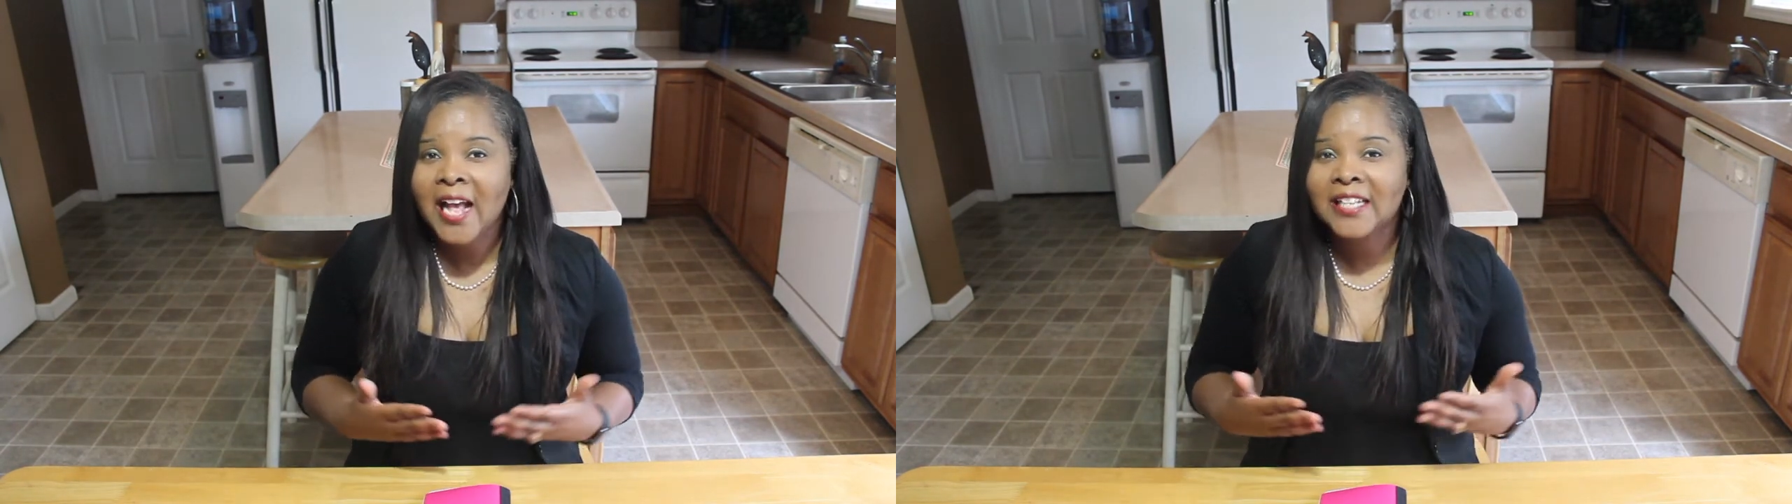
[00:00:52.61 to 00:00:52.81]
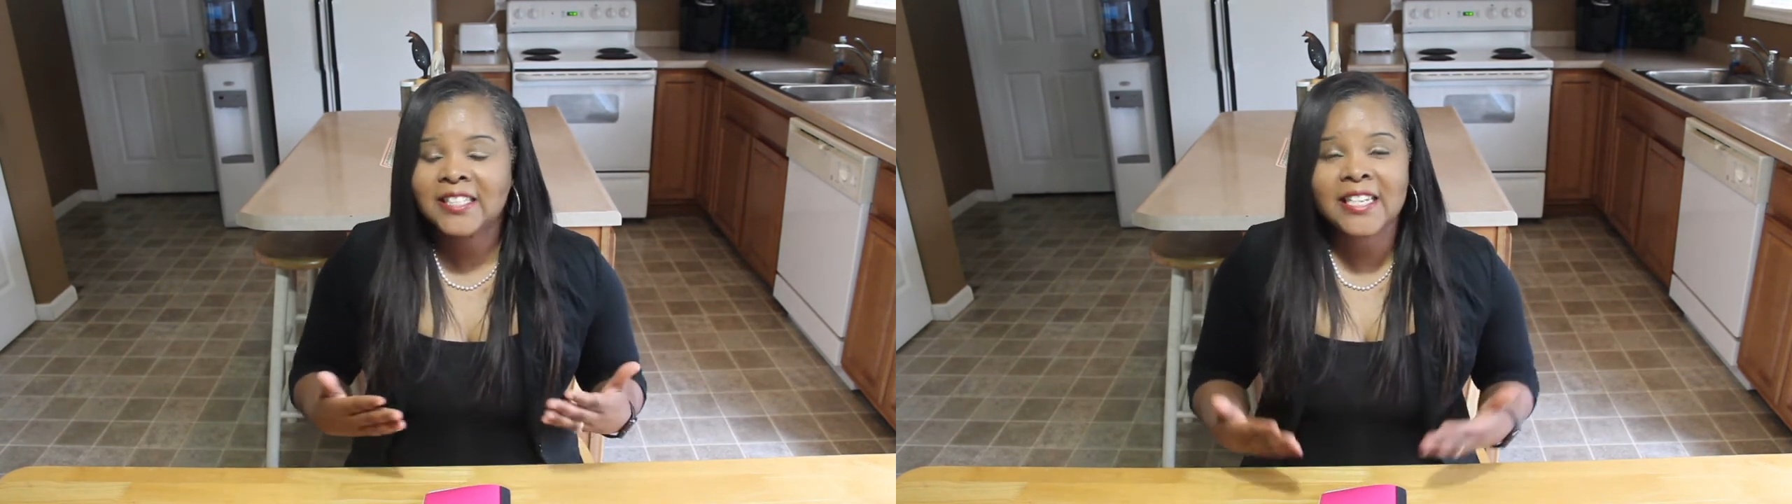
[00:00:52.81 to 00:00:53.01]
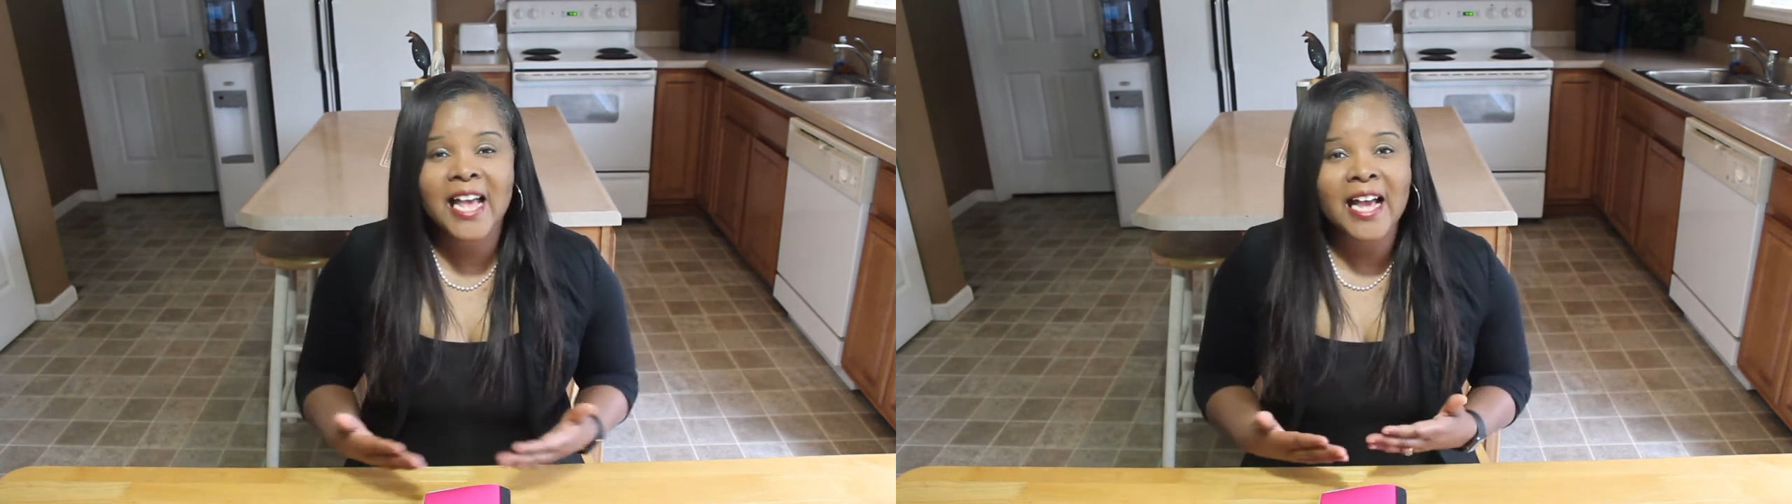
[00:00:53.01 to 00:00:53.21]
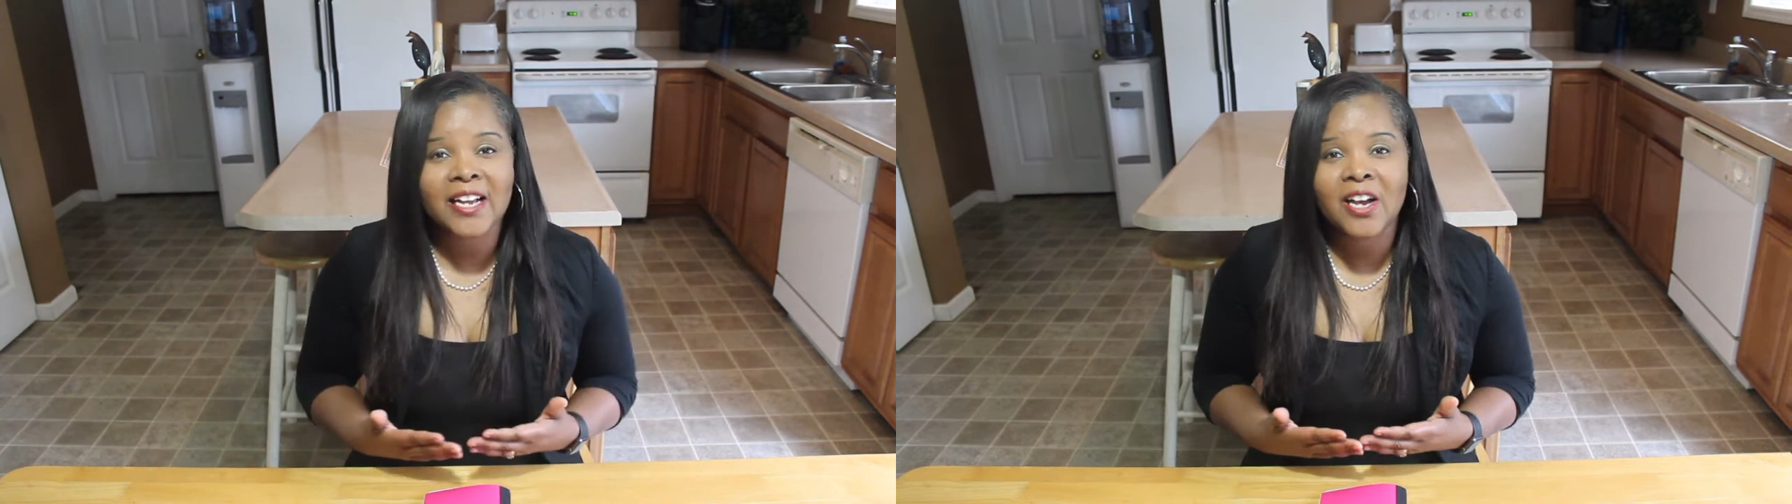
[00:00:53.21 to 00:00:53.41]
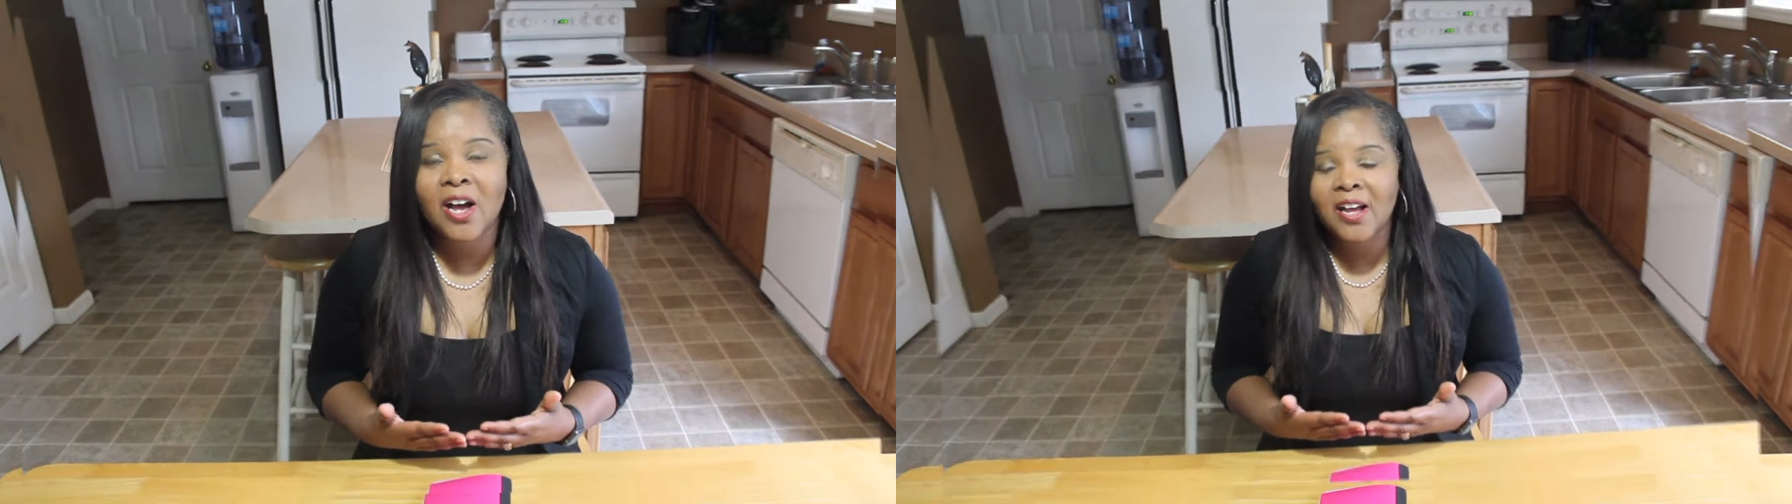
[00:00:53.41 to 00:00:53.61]
has
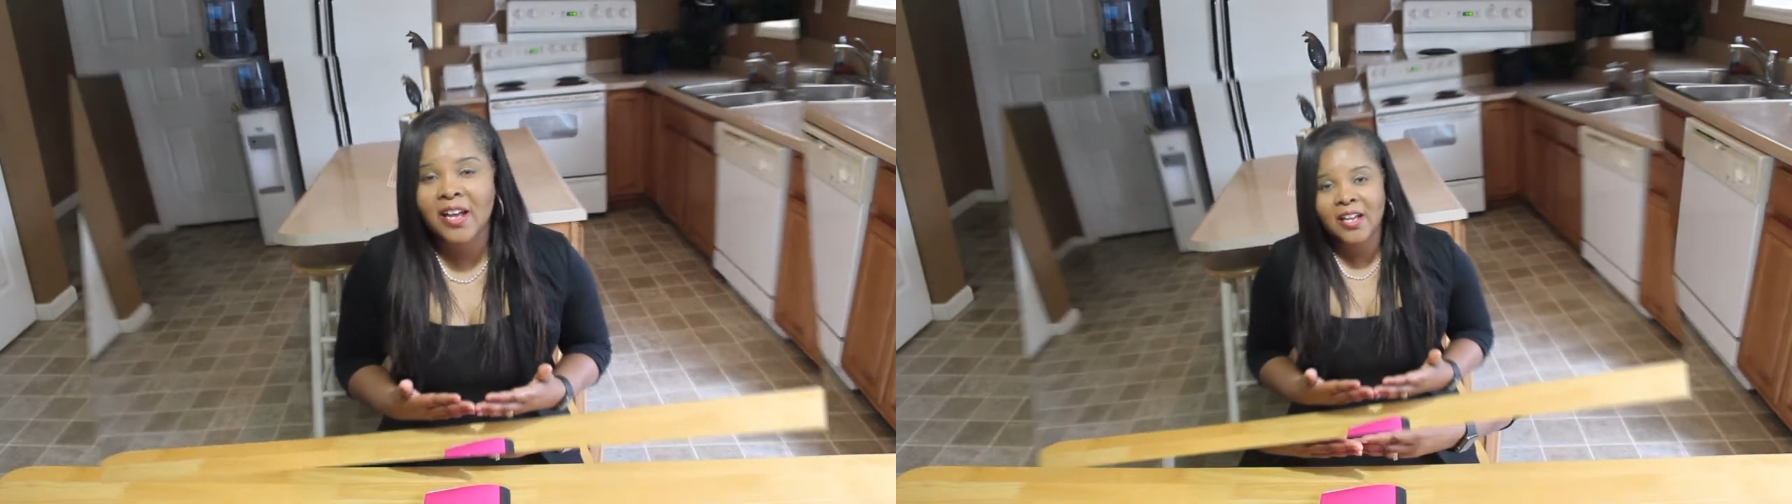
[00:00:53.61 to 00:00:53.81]
not gone